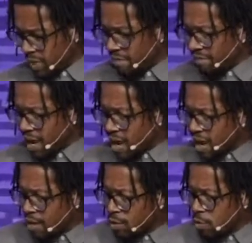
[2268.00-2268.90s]
If
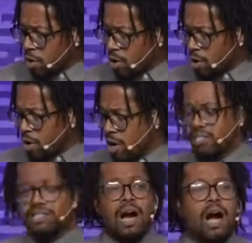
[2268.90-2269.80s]
God were
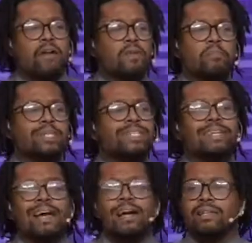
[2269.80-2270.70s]
sovereign but
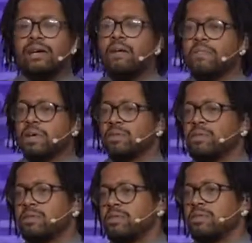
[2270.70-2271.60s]
did not love
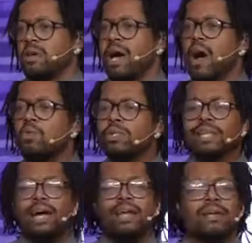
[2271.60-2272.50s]
us, how
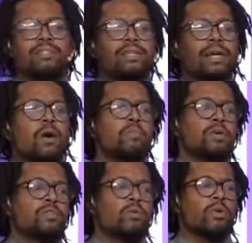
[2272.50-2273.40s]
would that actually help
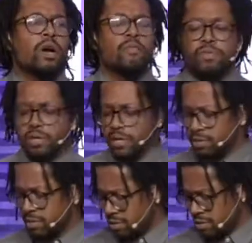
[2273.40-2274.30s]
us or comfort us?